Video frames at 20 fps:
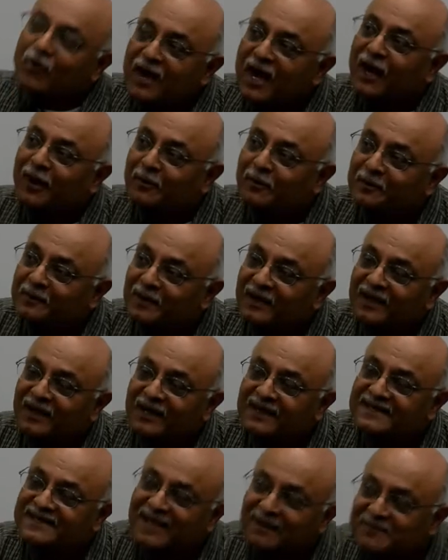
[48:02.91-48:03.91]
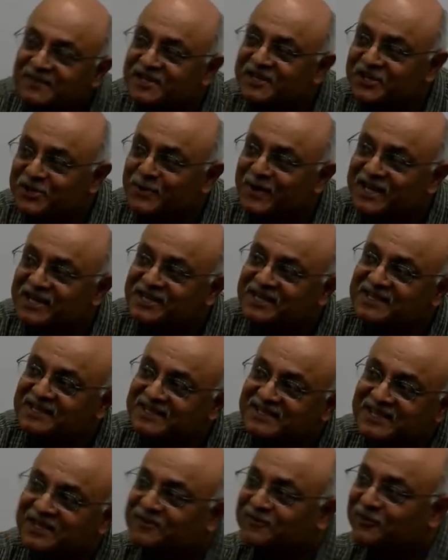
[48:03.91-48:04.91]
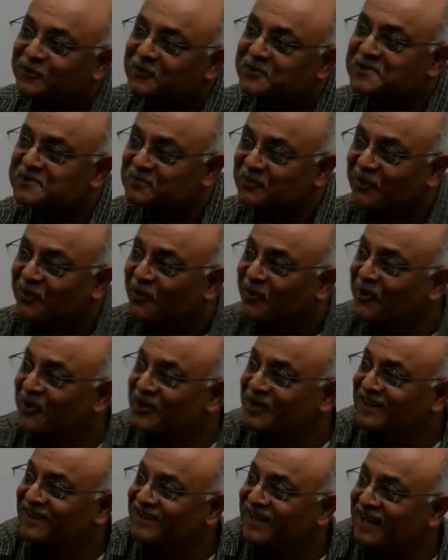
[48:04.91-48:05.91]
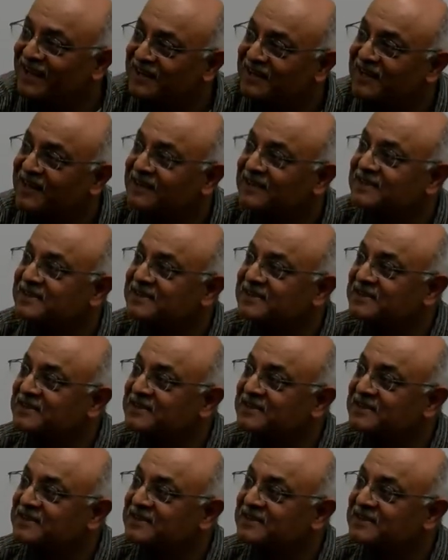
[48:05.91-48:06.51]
come in some situations it's enforced more than in others?